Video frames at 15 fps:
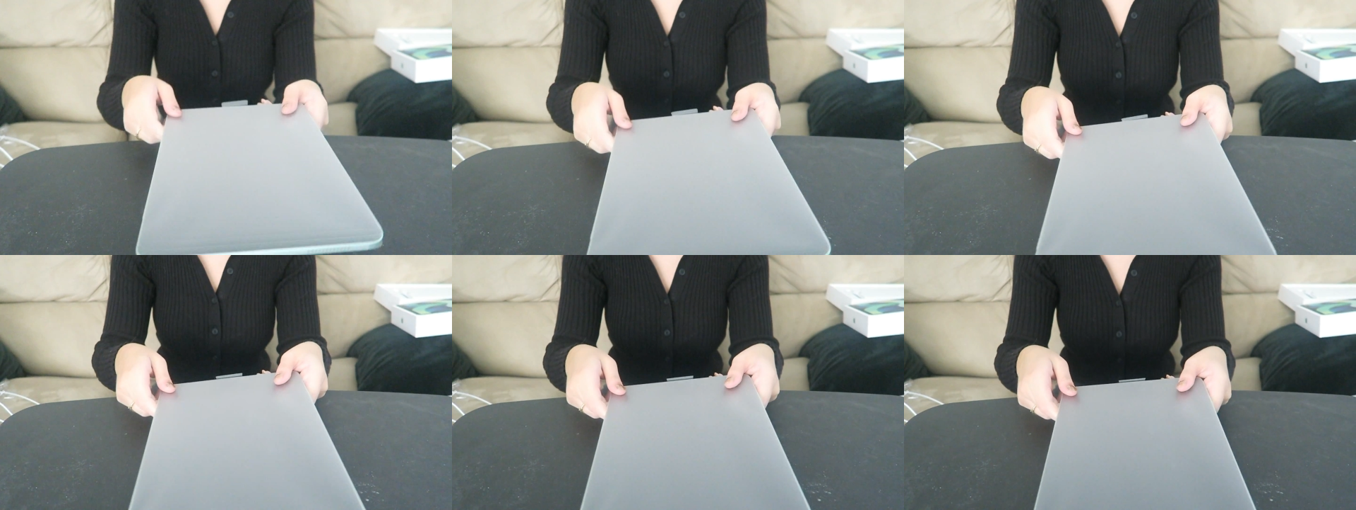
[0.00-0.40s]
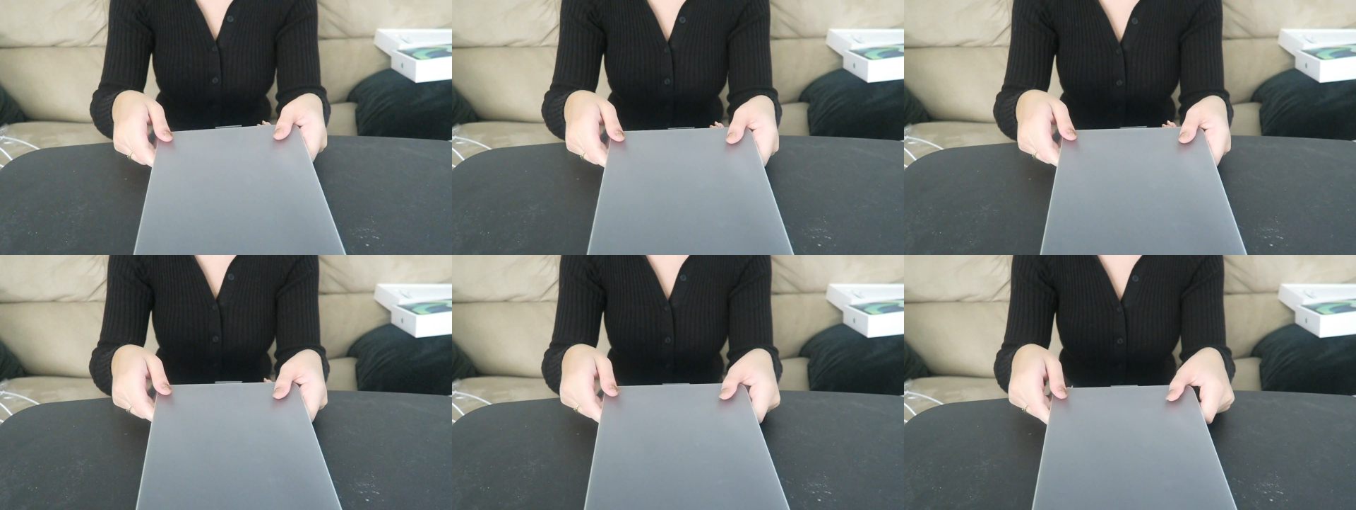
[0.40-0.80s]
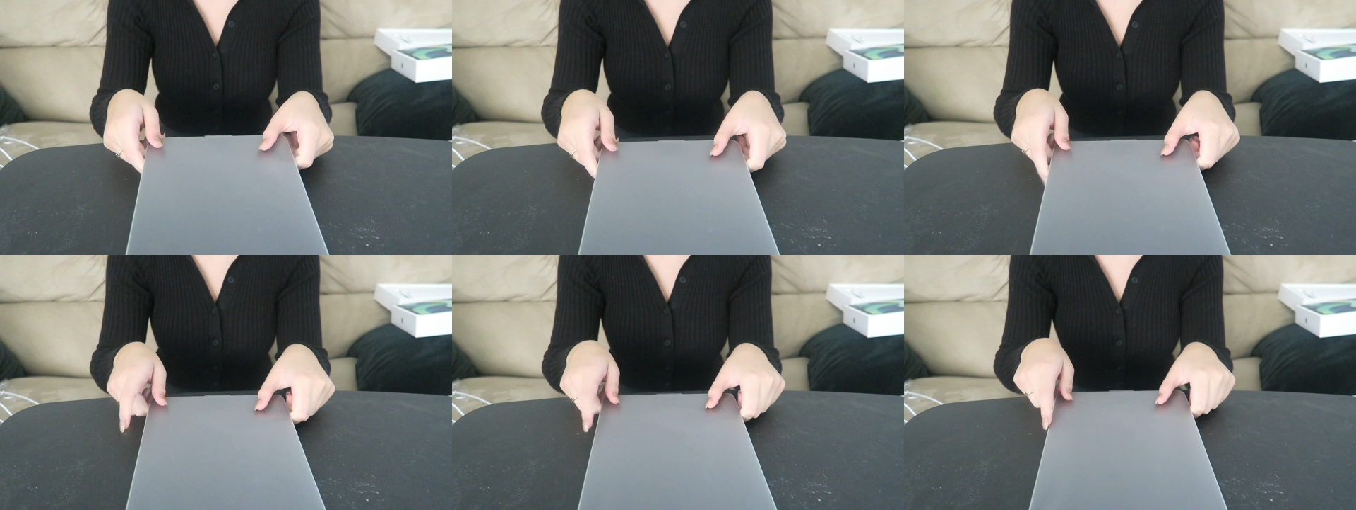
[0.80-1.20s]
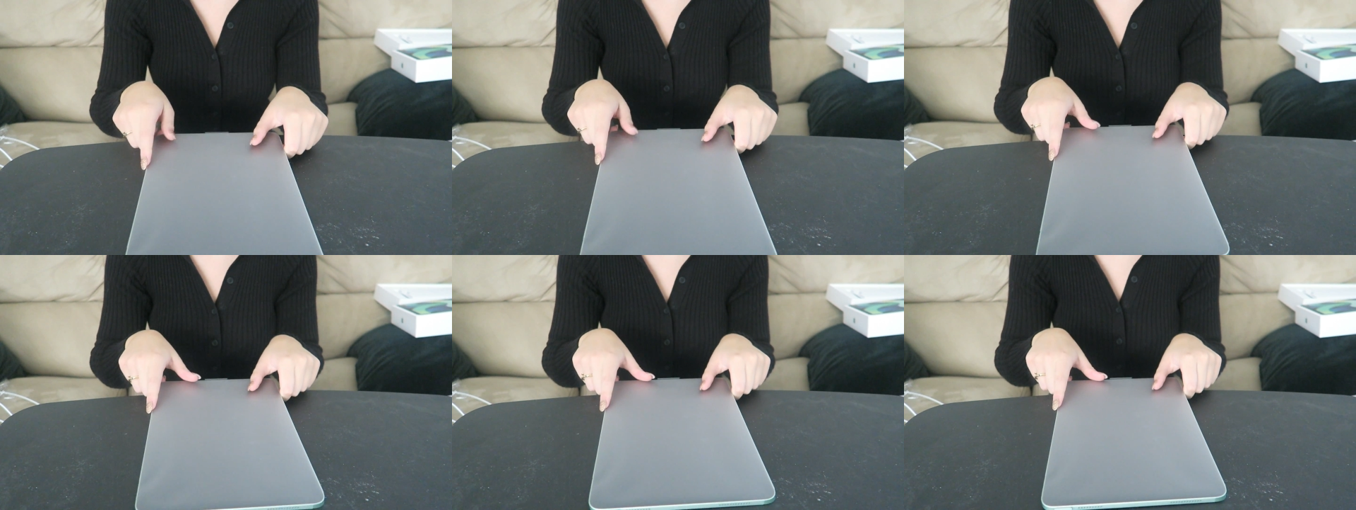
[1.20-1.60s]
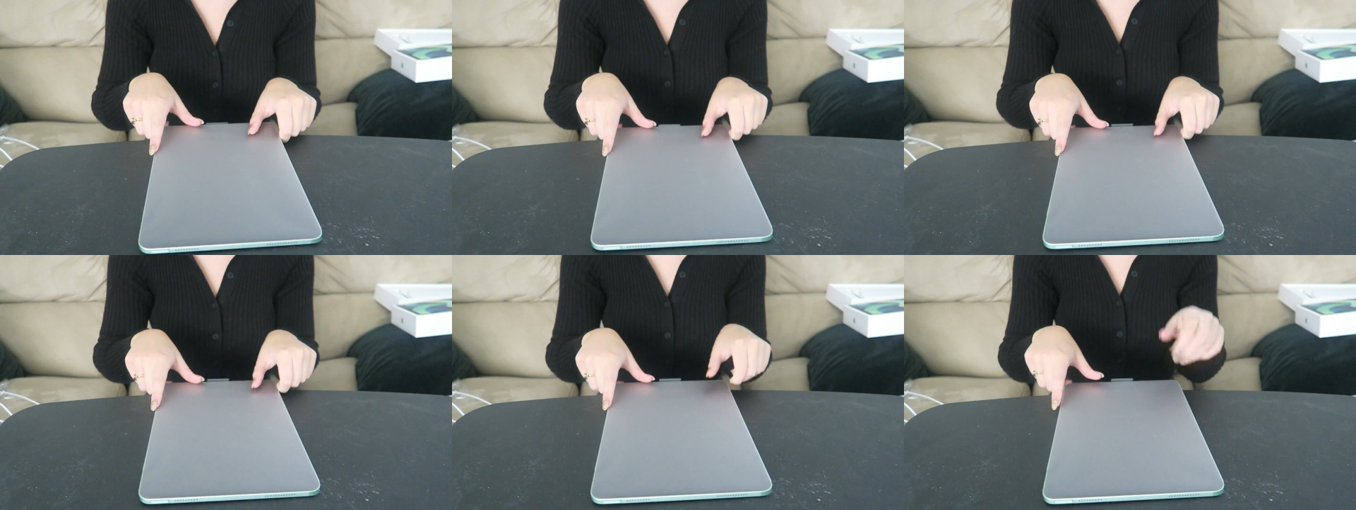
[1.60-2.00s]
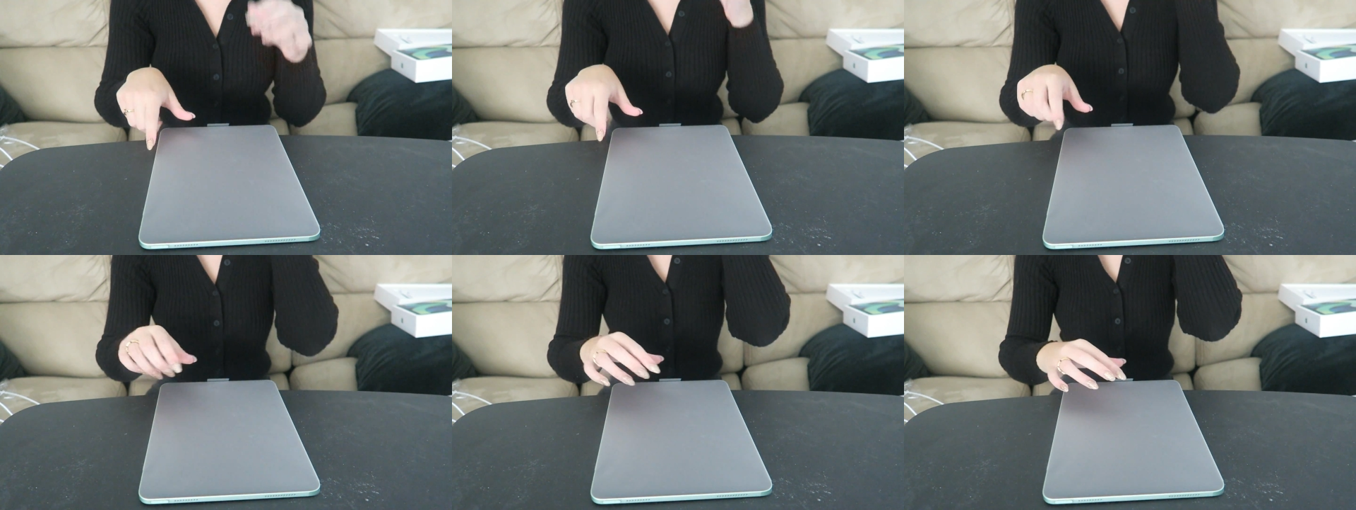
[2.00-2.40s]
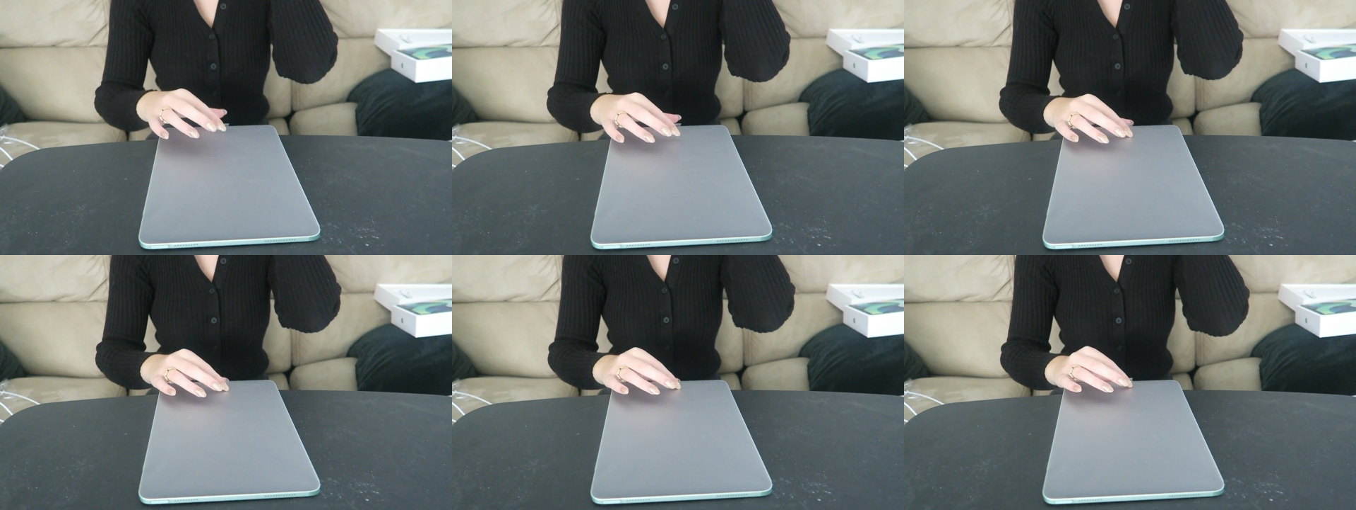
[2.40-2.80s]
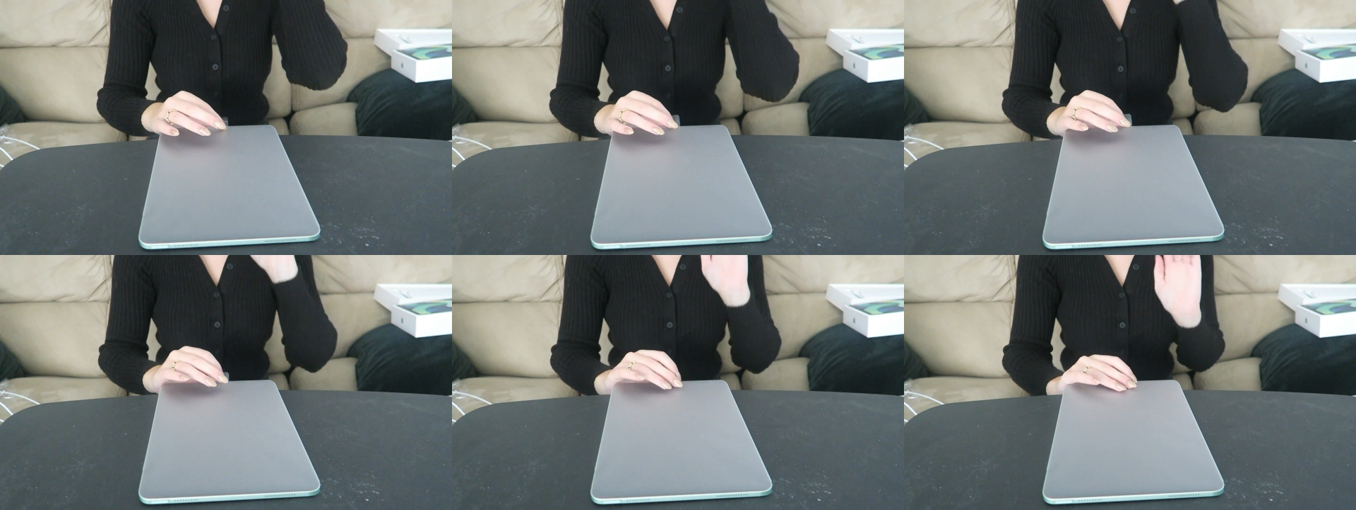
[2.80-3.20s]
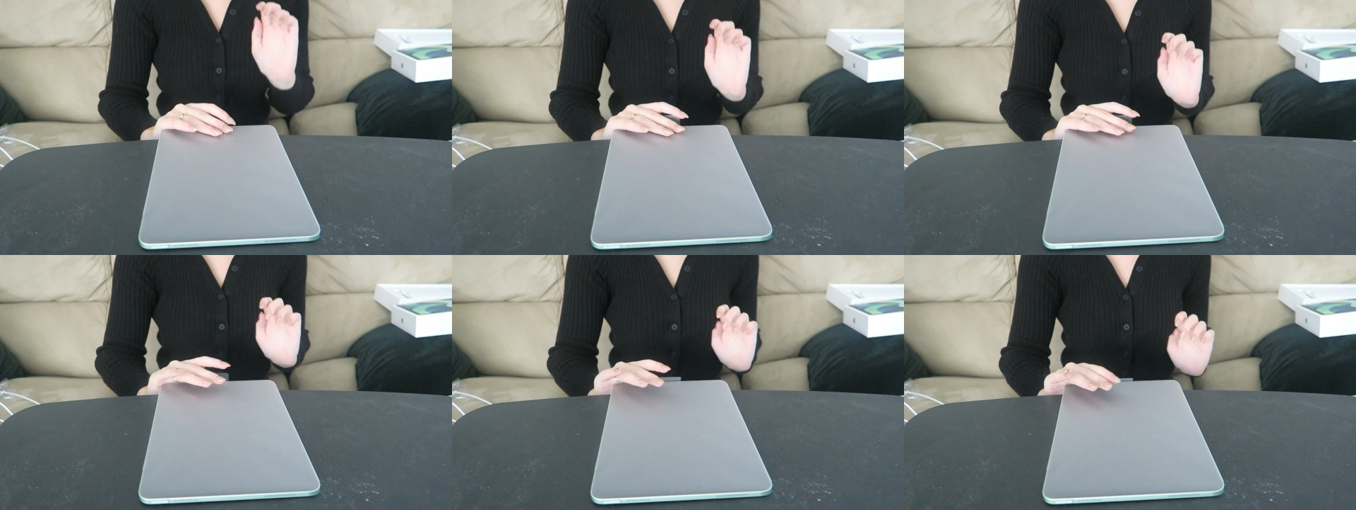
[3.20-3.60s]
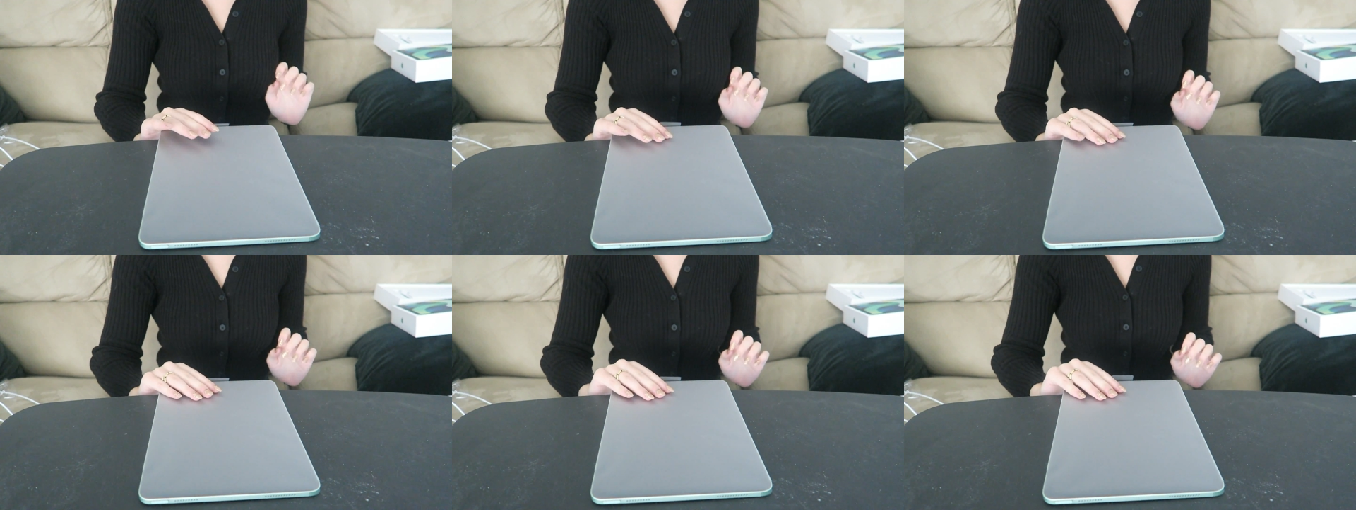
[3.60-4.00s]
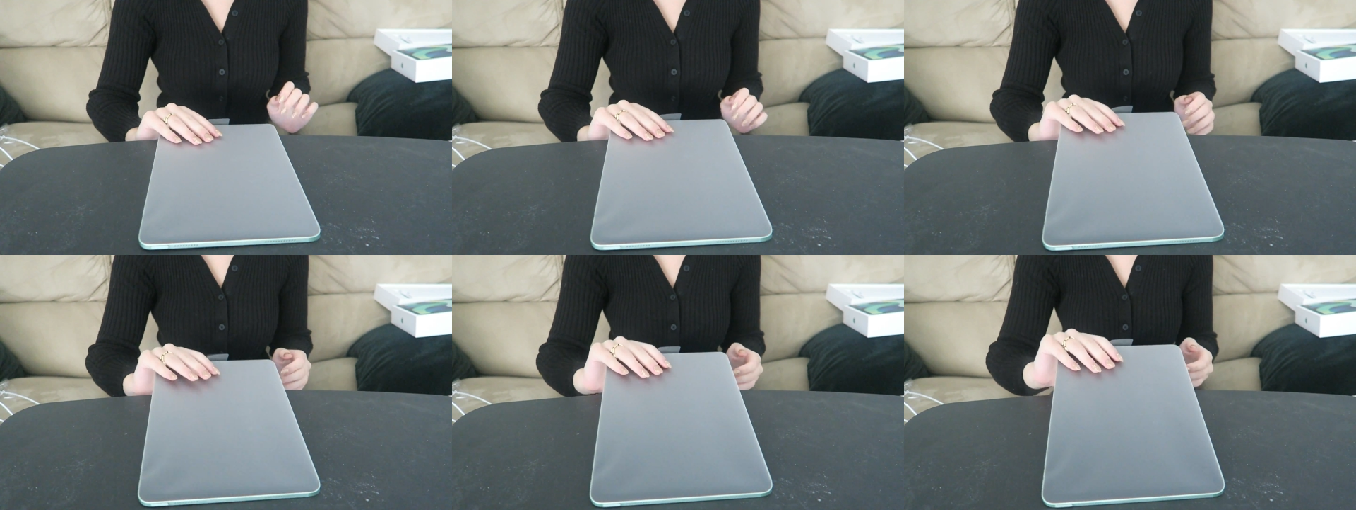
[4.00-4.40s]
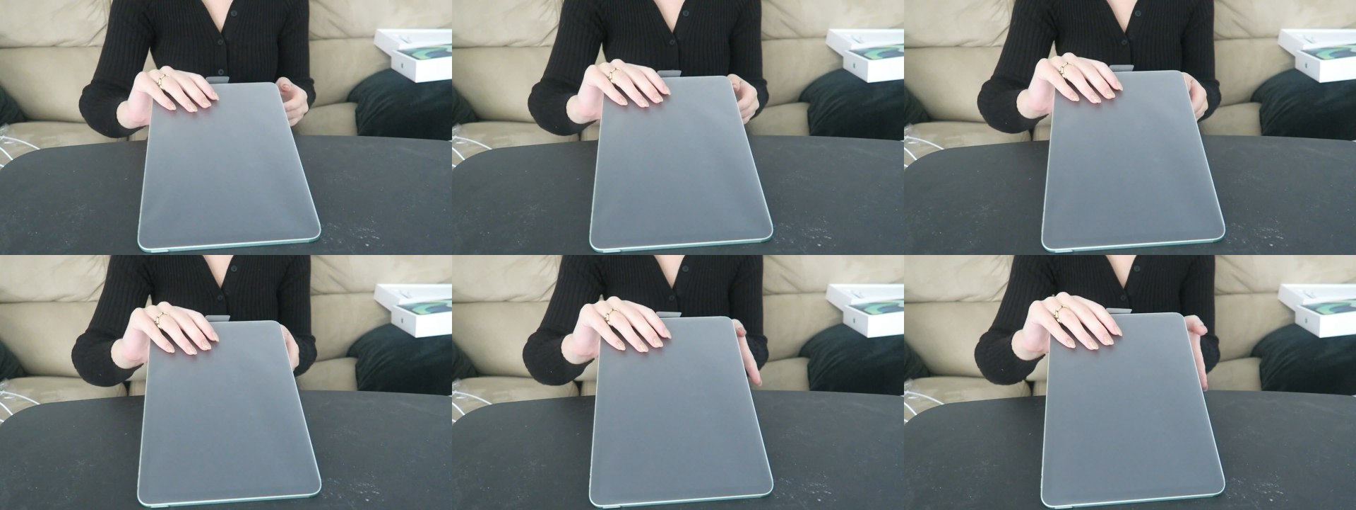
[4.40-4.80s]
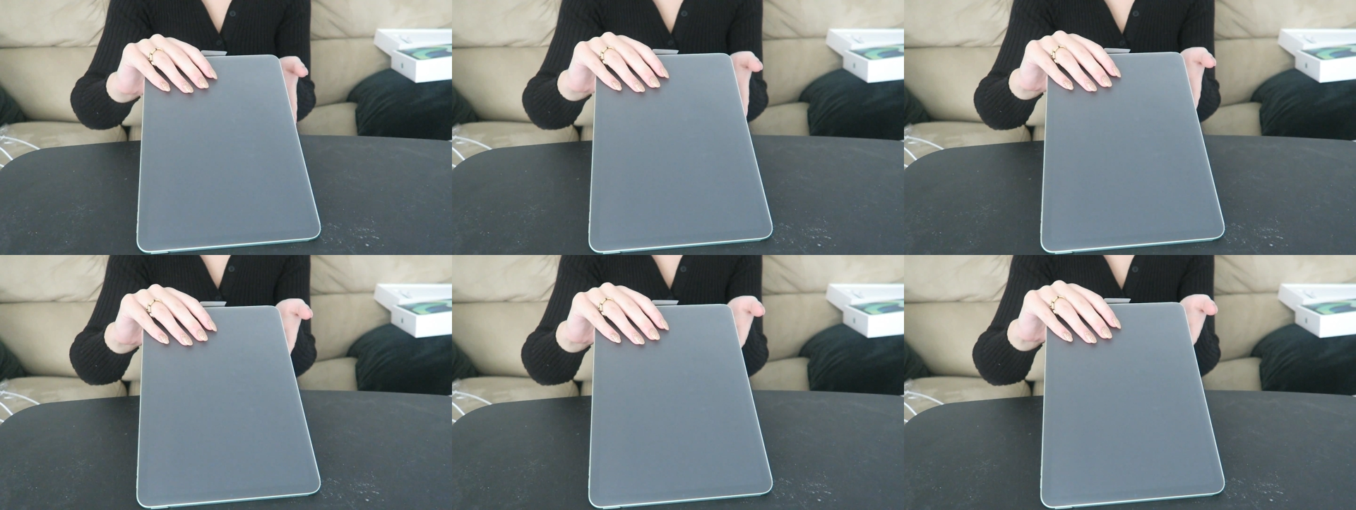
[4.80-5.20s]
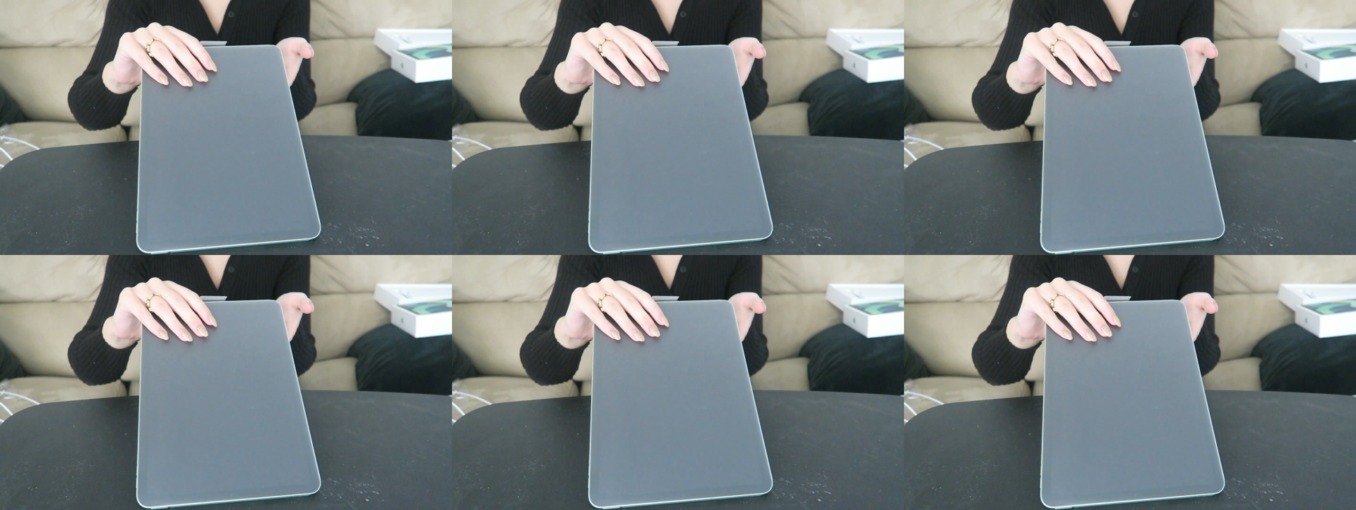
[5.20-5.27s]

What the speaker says: Nobody's mouth can be seen.